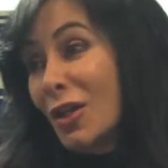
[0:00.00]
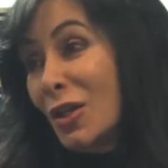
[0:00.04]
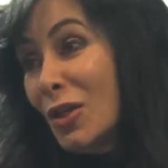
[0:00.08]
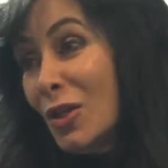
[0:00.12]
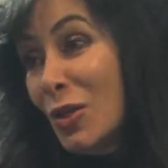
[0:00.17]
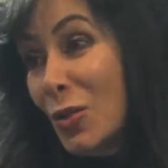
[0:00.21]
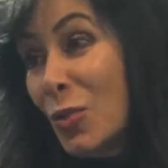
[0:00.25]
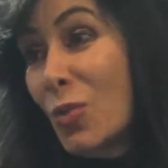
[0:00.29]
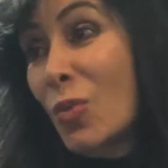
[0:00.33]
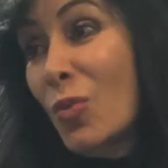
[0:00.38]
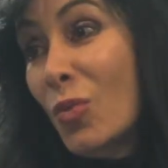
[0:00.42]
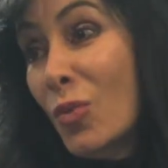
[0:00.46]

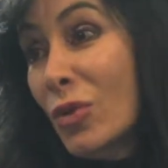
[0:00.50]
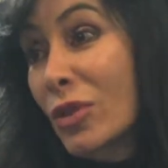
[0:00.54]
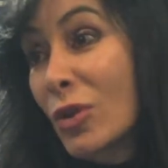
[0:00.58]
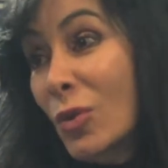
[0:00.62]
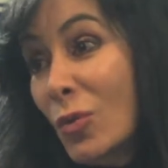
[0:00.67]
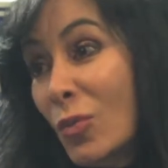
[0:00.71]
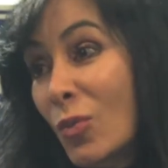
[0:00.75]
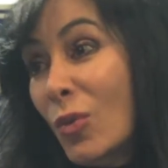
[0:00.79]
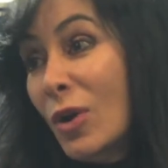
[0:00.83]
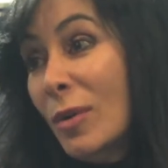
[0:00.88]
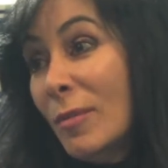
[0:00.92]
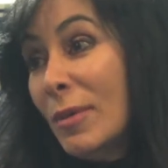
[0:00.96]
the
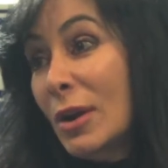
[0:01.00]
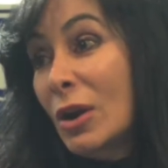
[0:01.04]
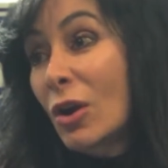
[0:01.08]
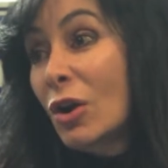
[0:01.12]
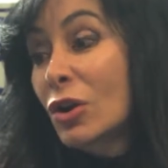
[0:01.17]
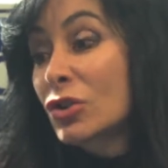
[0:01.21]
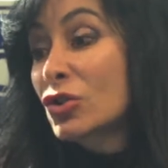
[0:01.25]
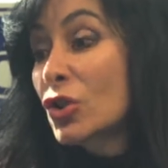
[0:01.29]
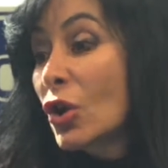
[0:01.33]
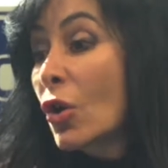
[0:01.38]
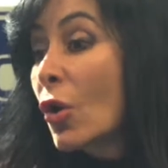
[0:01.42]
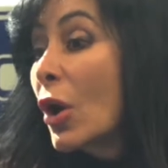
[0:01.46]
women
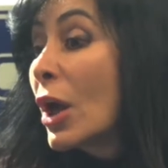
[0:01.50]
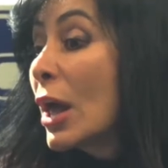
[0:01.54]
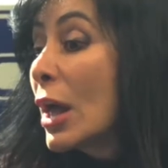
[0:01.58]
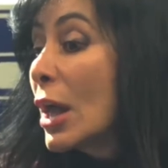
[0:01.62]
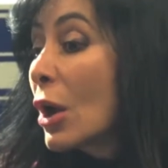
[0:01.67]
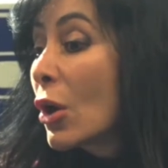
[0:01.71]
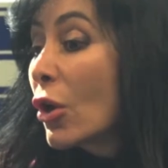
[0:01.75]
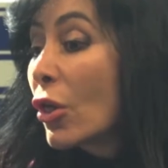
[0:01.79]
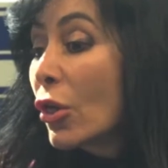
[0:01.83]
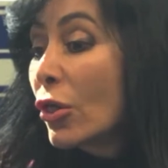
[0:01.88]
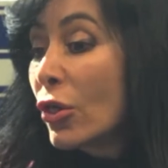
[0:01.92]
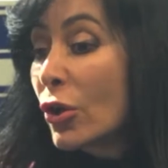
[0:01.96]
are. So right.
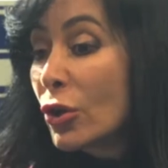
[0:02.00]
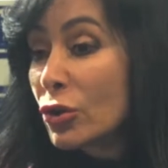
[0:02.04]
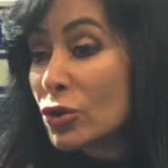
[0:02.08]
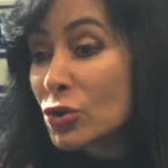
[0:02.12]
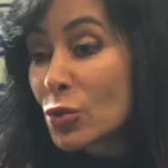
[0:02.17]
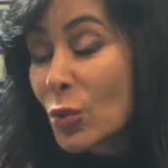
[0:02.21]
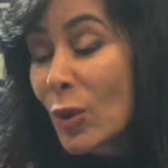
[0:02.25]
those